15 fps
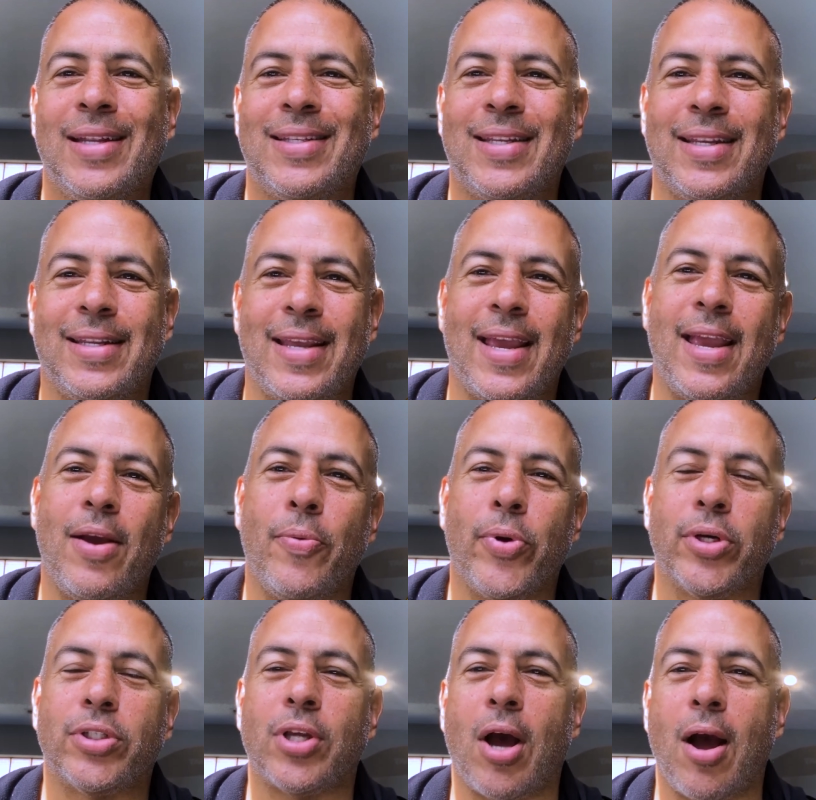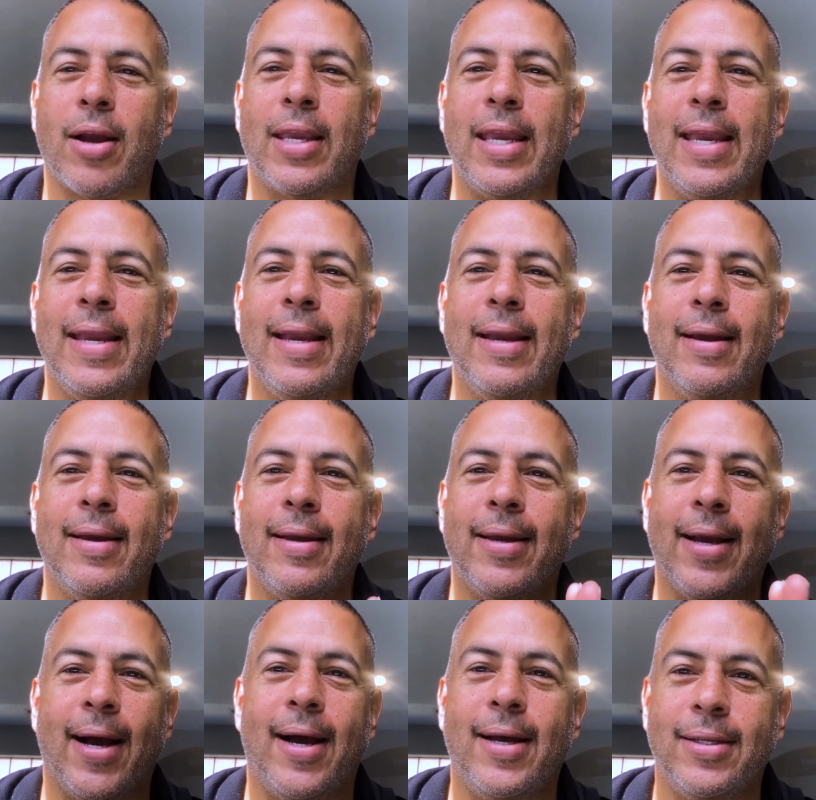Today we're talking
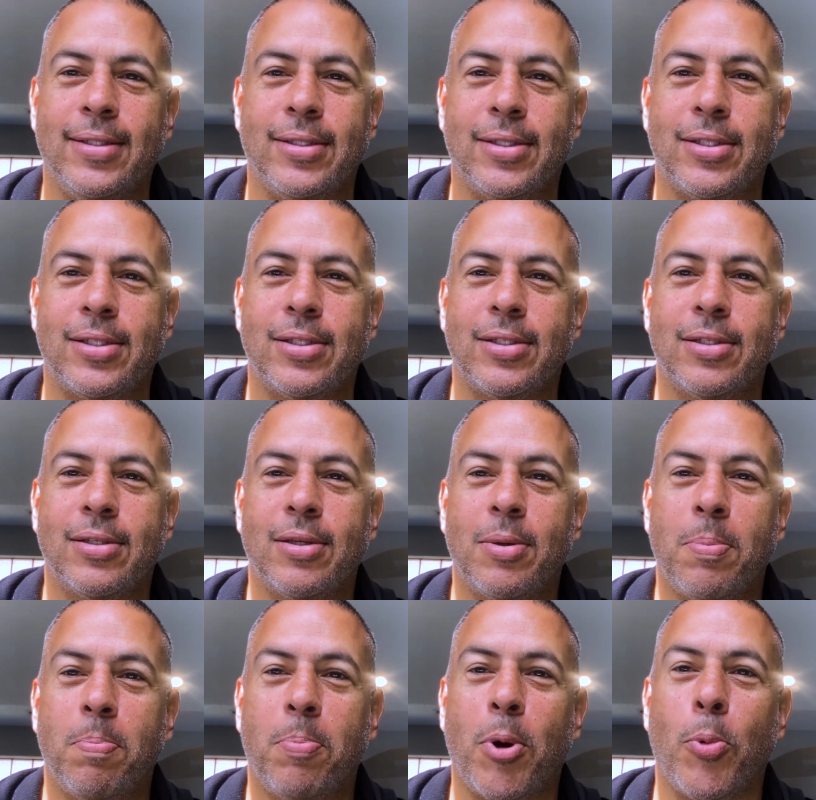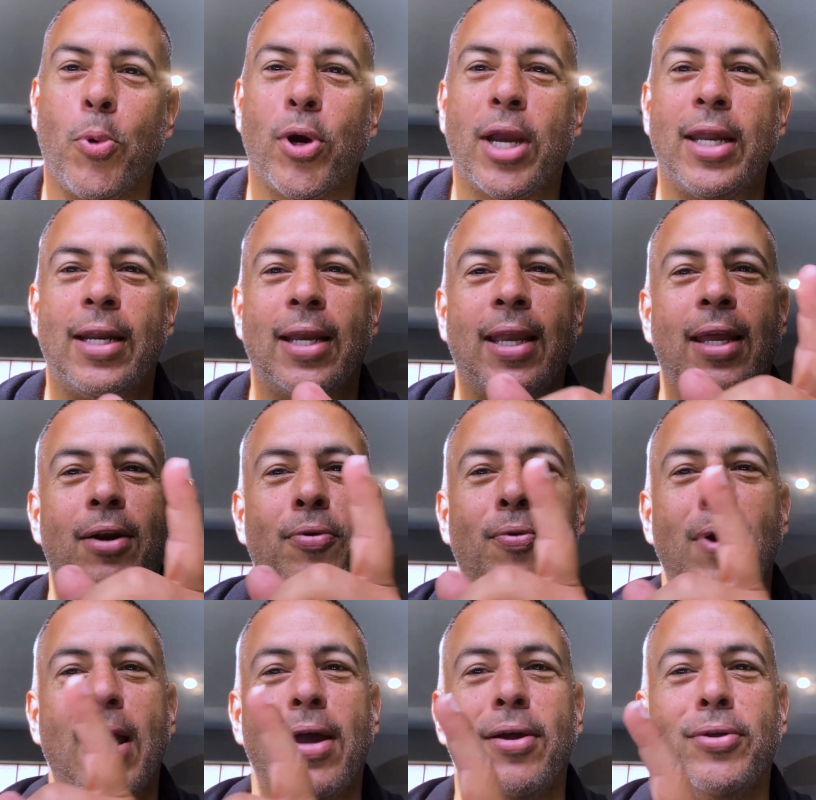guns, but we're going to get
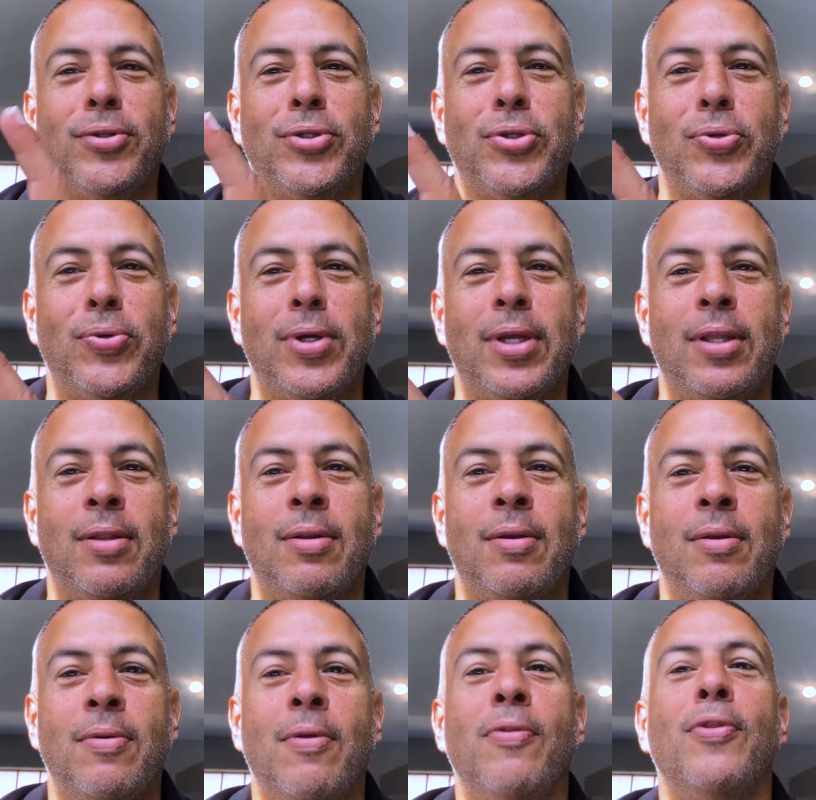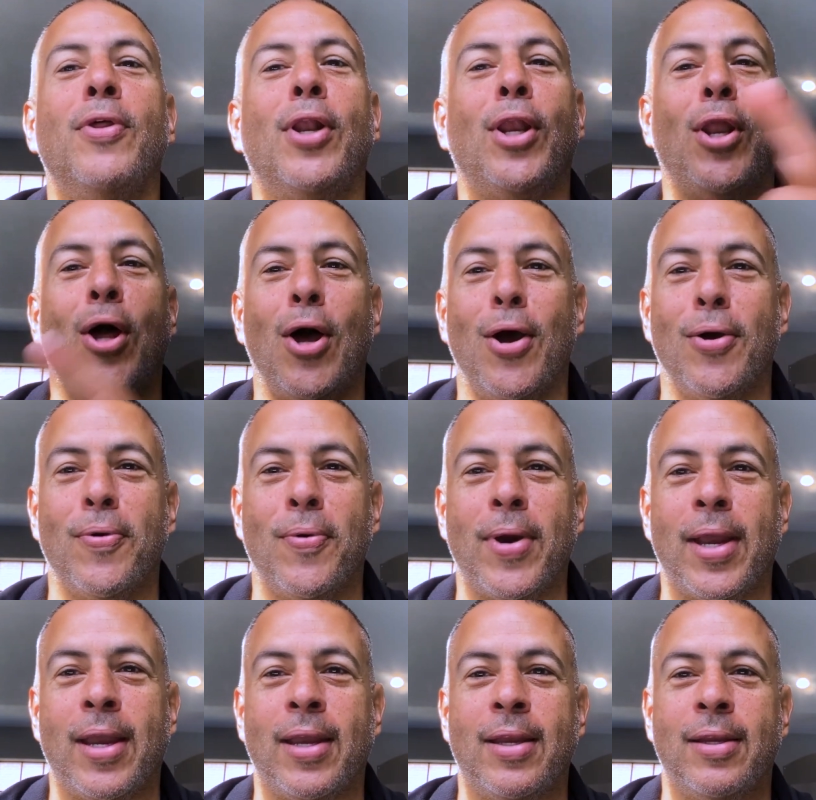around to it the long
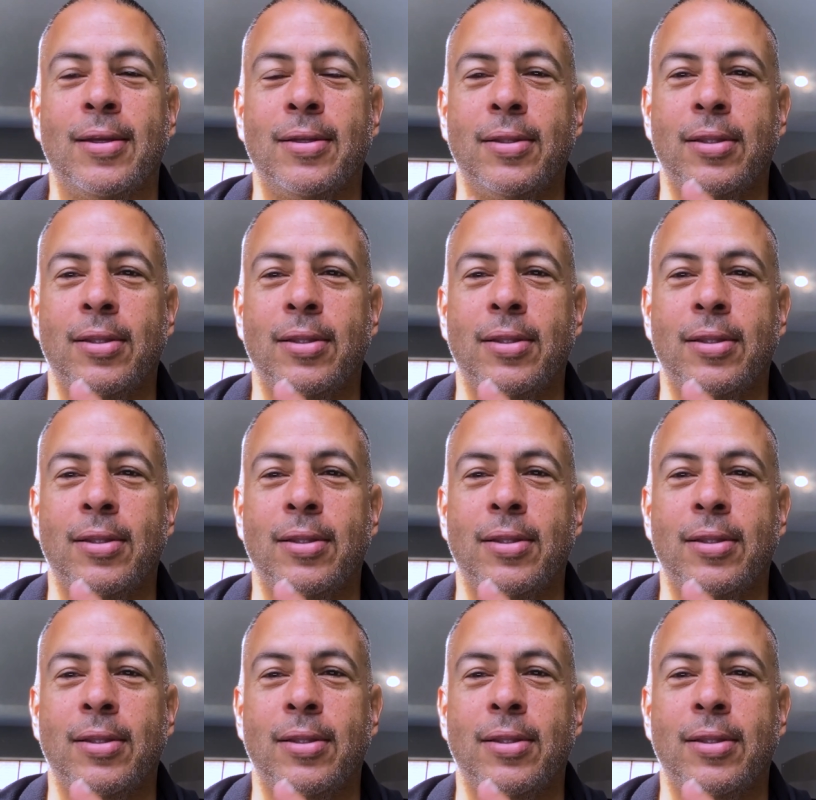way.